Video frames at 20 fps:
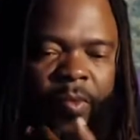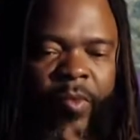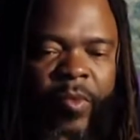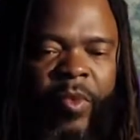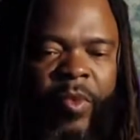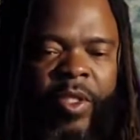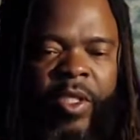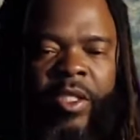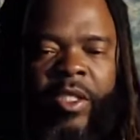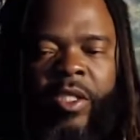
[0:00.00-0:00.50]

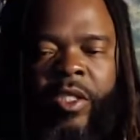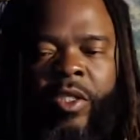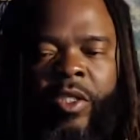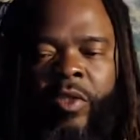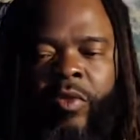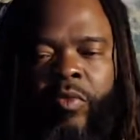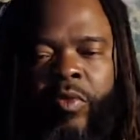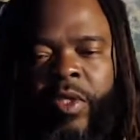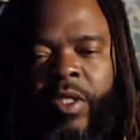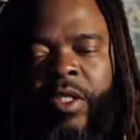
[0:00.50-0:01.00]
this is
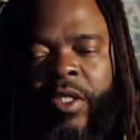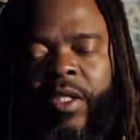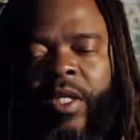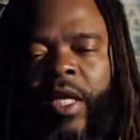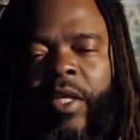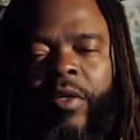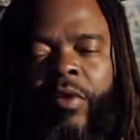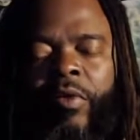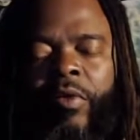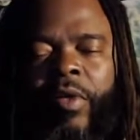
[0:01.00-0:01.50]
you. This is
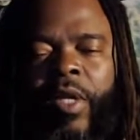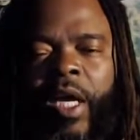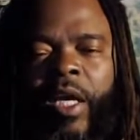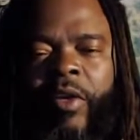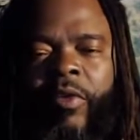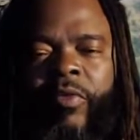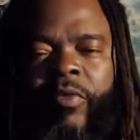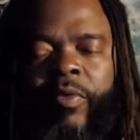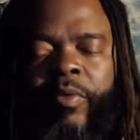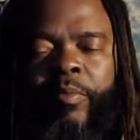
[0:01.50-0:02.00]
like your
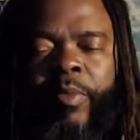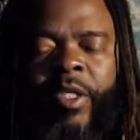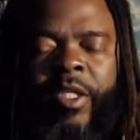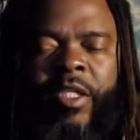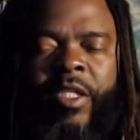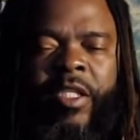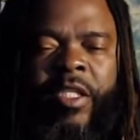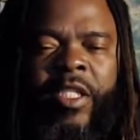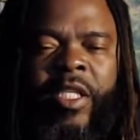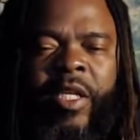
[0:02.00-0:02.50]
life, but
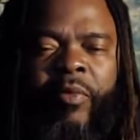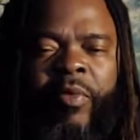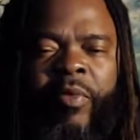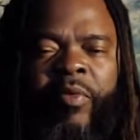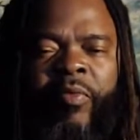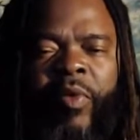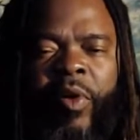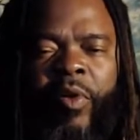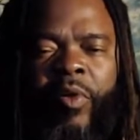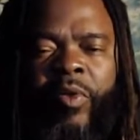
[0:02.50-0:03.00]
this is in
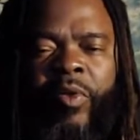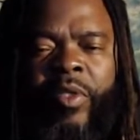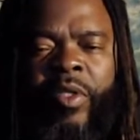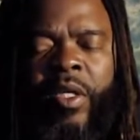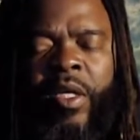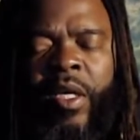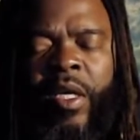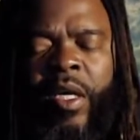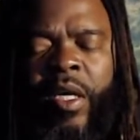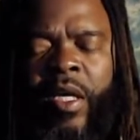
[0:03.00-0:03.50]
reverse.
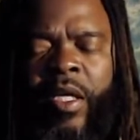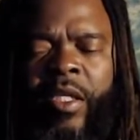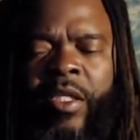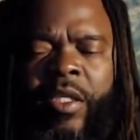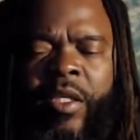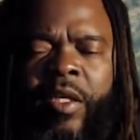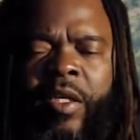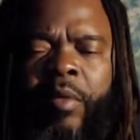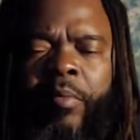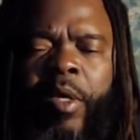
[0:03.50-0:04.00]
This
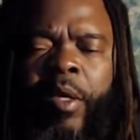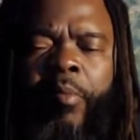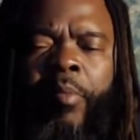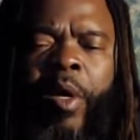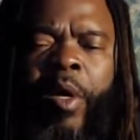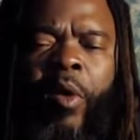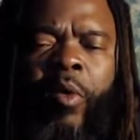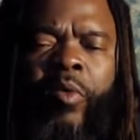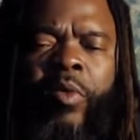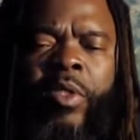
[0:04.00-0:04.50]
could be
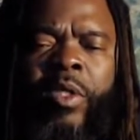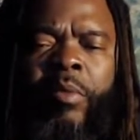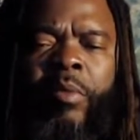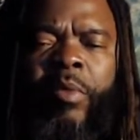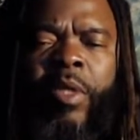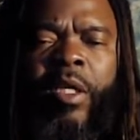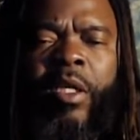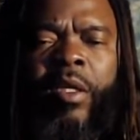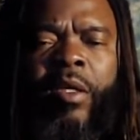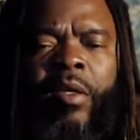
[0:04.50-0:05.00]
about
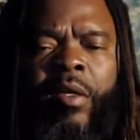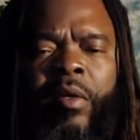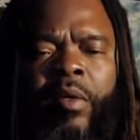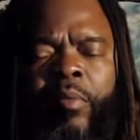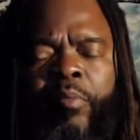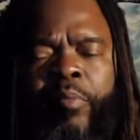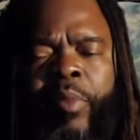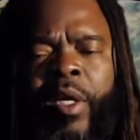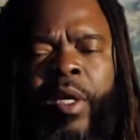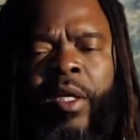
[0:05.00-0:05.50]
something
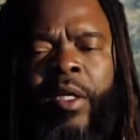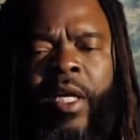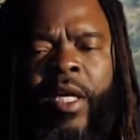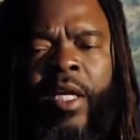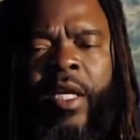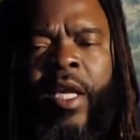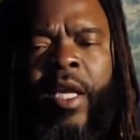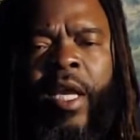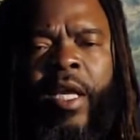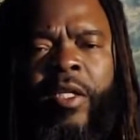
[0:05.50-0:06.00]
being
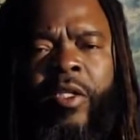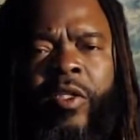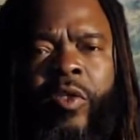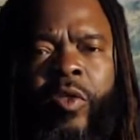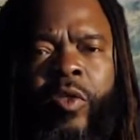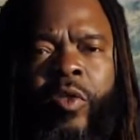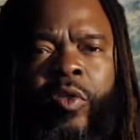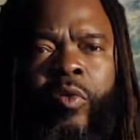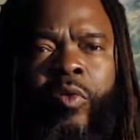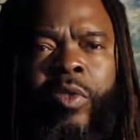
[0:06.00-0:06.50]
dedicated to
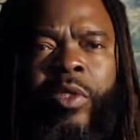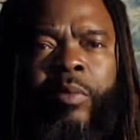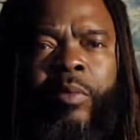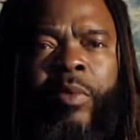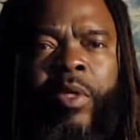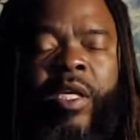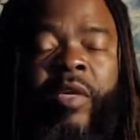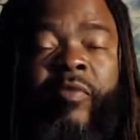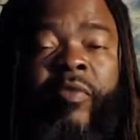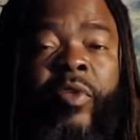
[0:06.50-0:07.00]
you,
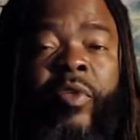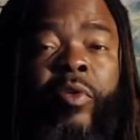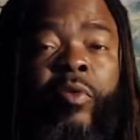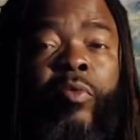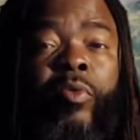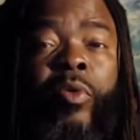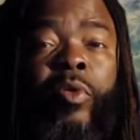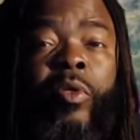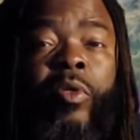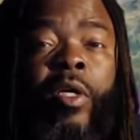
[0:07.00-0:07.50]
something giving
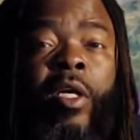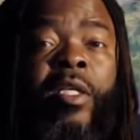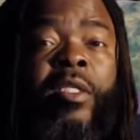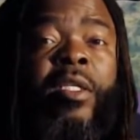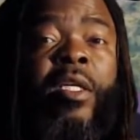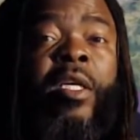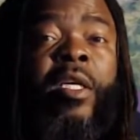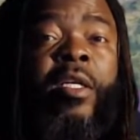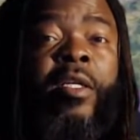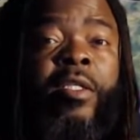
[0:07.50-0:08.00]
you its
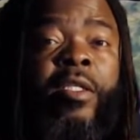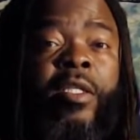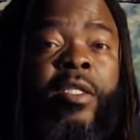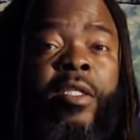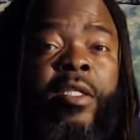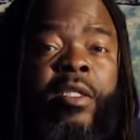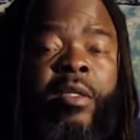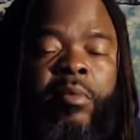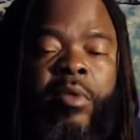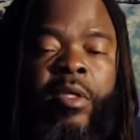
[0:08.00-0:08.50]
energy,
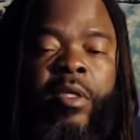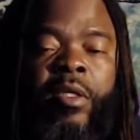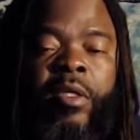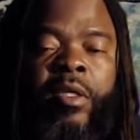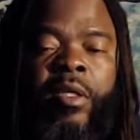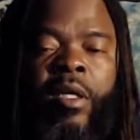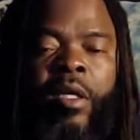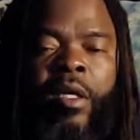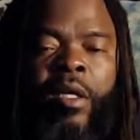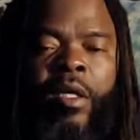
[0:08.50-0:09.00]
something
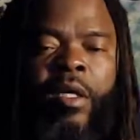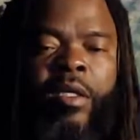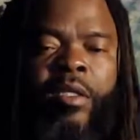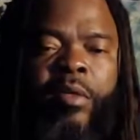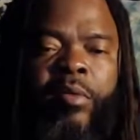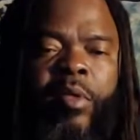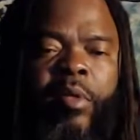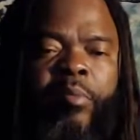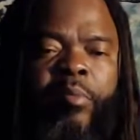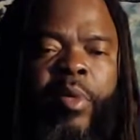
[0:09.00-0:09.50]

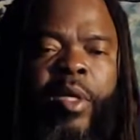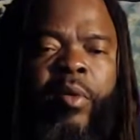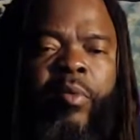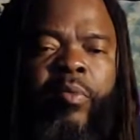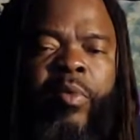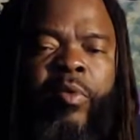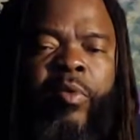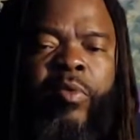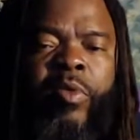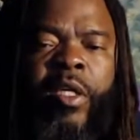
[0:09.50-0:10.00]
being
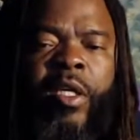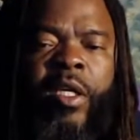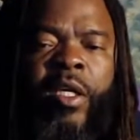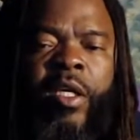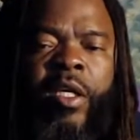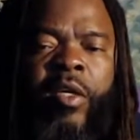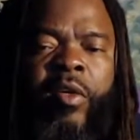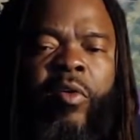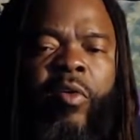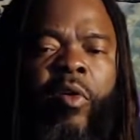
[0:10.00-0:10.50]

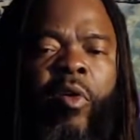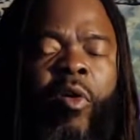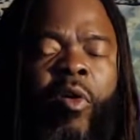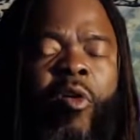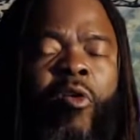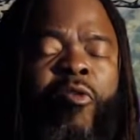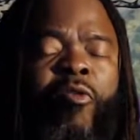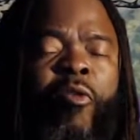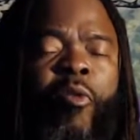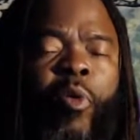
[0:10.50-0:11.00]
routine
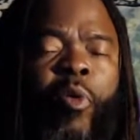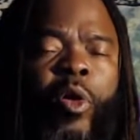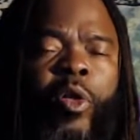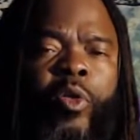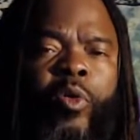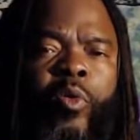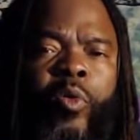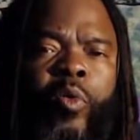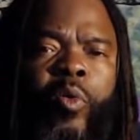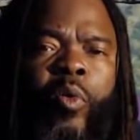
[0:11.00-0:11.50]
for
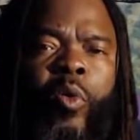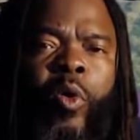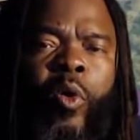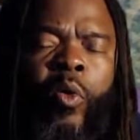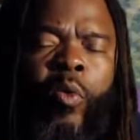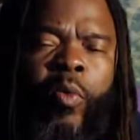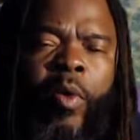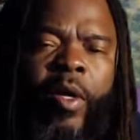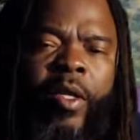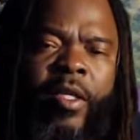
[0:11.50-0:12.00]
you
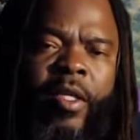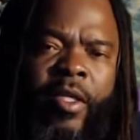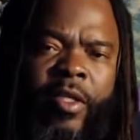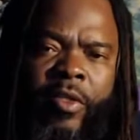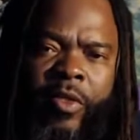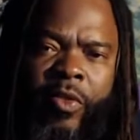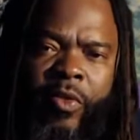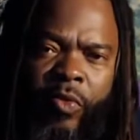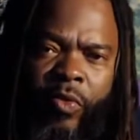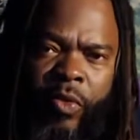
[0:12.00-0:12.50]
rather than
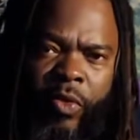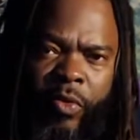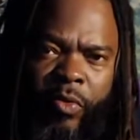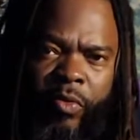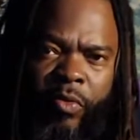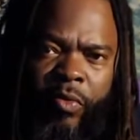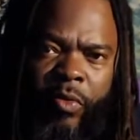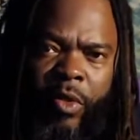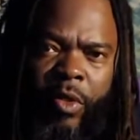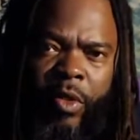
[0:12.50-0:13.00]
to you.
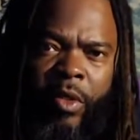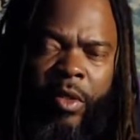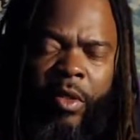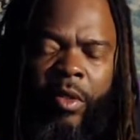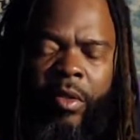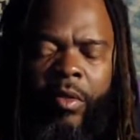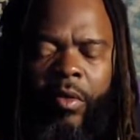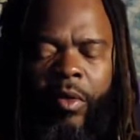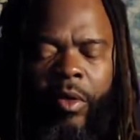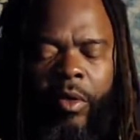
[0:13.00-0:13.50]

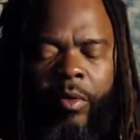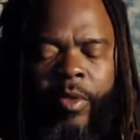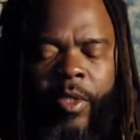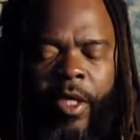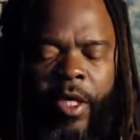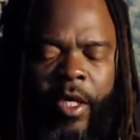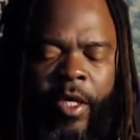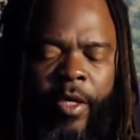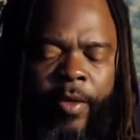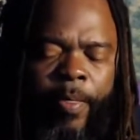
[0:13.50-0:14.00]
You know what I'm
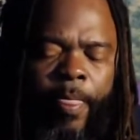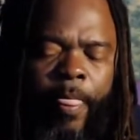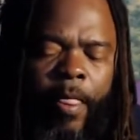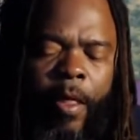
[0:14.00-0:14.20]
saying?